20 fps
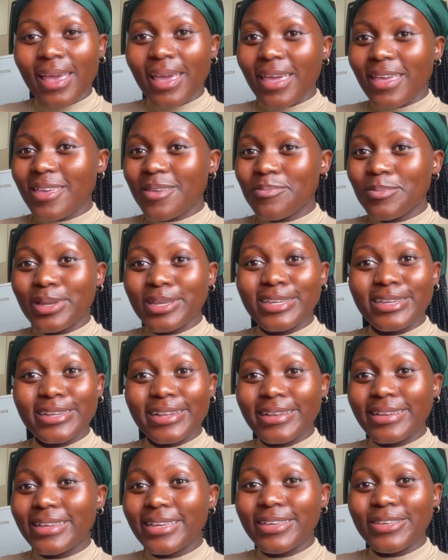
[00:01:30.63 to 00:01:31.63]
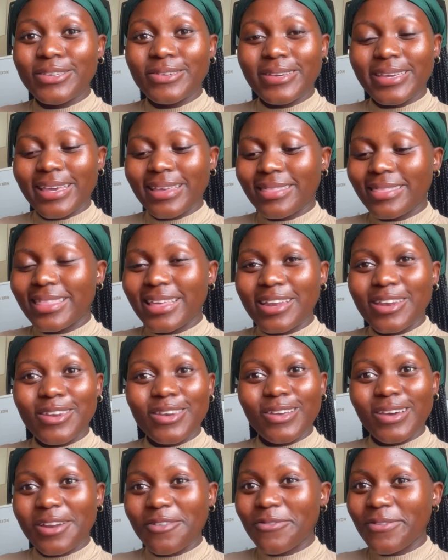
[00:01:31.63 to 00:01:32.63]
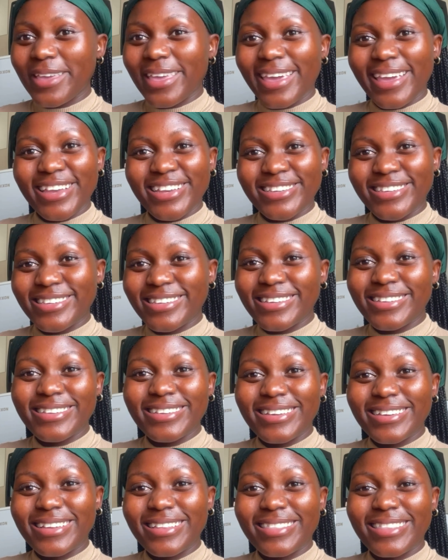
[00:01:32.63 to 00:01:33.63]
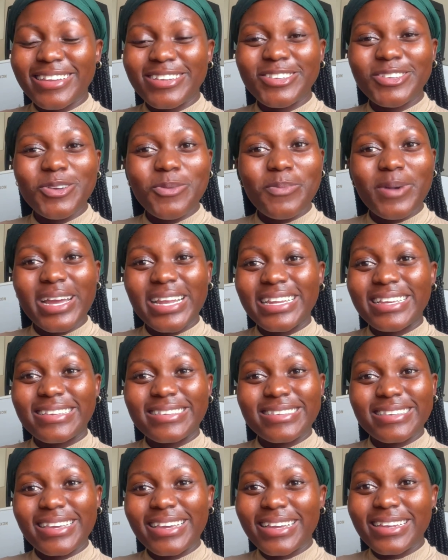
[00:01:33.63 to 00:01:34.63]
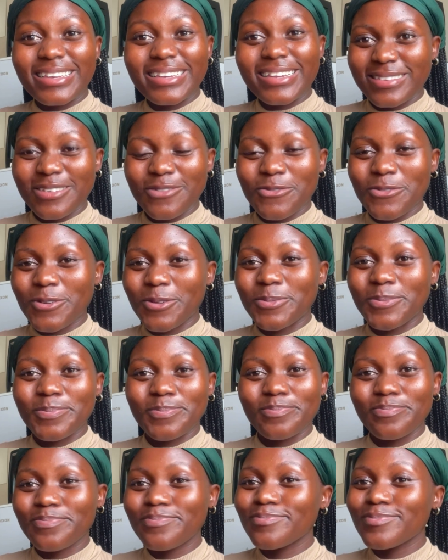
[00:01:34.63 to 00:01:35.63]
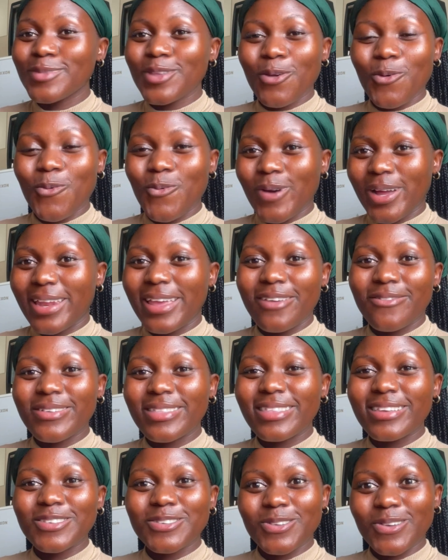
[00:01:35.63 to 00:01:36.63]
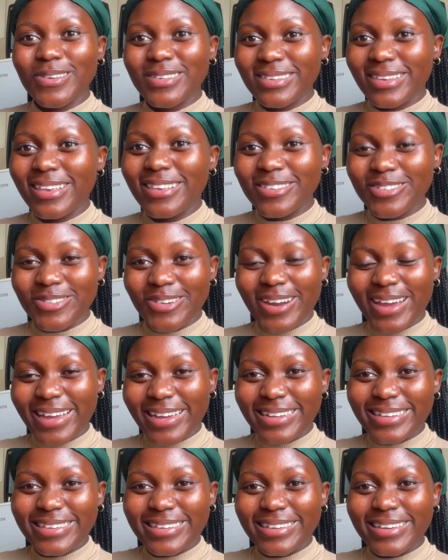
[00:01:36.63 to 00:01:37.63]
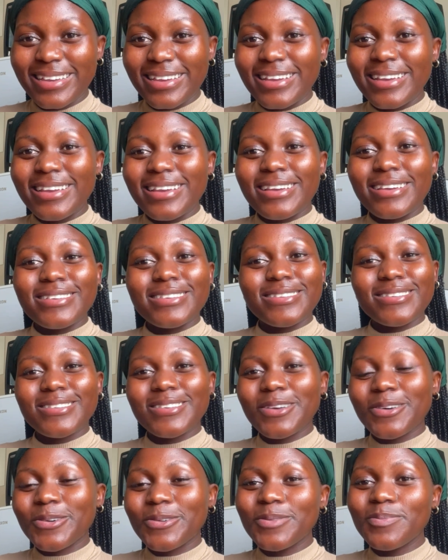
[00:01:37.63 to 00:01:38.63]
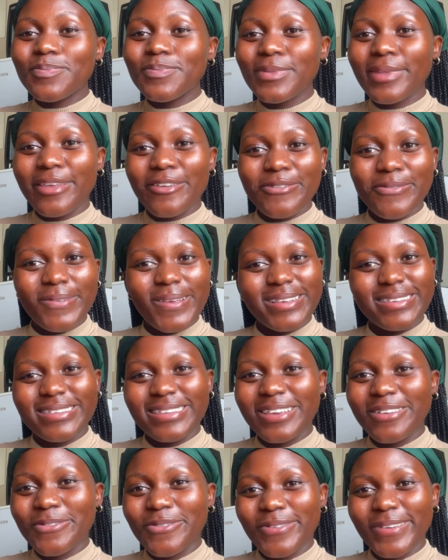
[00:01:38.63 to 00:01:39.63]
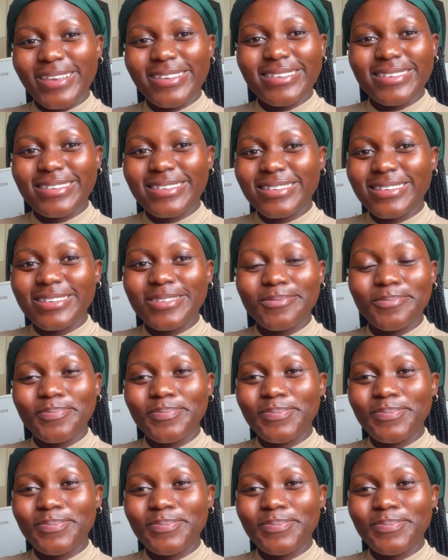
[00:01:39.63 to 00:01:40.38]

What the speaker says: immediately you get that notification that your money is in from whatever the source is, right? So first thing first,